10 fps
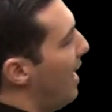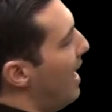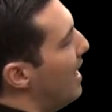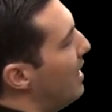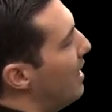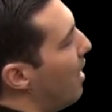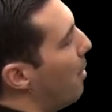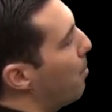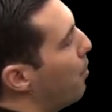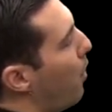and
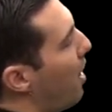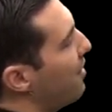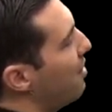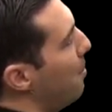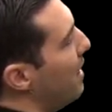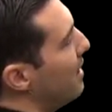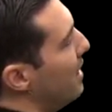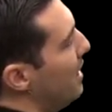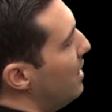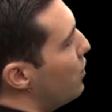
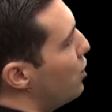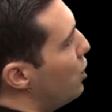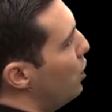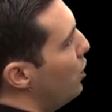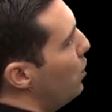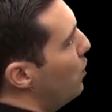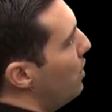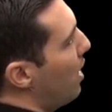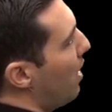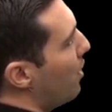approximately two
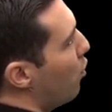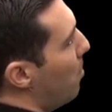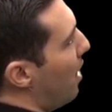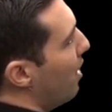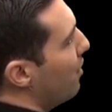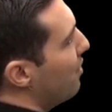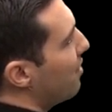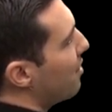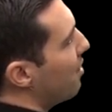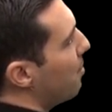nautical
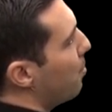miles